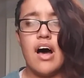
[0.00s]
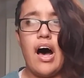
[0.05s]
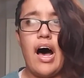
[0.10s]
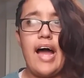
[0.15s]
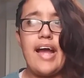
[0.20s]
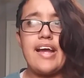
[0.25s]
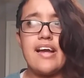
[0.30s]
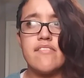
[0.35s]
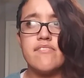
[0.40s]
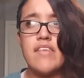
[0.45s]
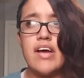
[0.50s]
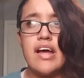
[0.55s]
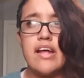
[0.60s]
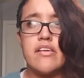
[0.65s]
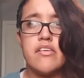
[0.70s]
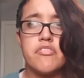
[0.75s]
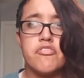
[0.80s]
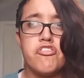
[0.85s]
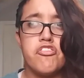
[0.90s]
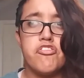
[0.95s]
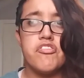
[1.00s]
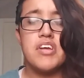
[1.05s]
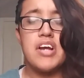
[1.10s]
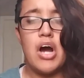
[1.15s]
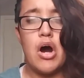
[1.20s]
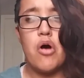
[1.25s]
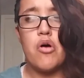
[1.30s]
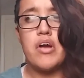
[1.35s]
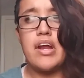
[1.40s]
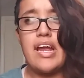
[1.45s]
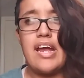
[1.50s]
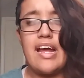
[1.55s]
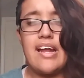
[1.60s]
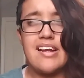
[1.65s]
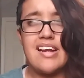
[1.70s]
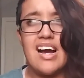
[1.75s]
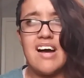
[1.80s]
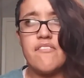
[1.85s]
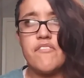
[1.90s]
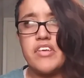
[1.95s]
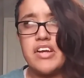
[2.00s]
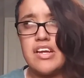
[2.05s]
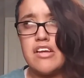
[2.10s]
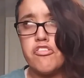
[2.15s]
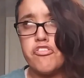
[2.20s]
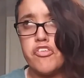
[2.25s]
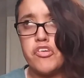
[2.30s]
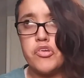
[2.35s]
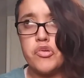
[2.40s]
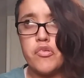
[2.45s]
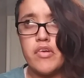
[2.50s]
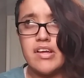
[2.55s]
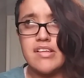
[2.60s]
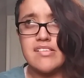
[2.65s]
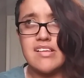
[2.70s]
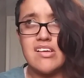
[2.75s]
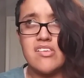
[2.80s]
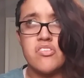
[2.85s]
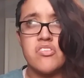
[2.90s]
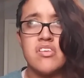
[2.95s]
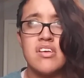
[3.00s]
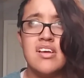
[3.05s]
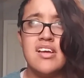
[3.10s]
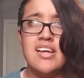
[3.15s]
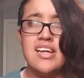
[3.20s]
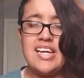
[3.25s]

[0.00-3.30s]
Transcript: I commend Cody and company for doing this,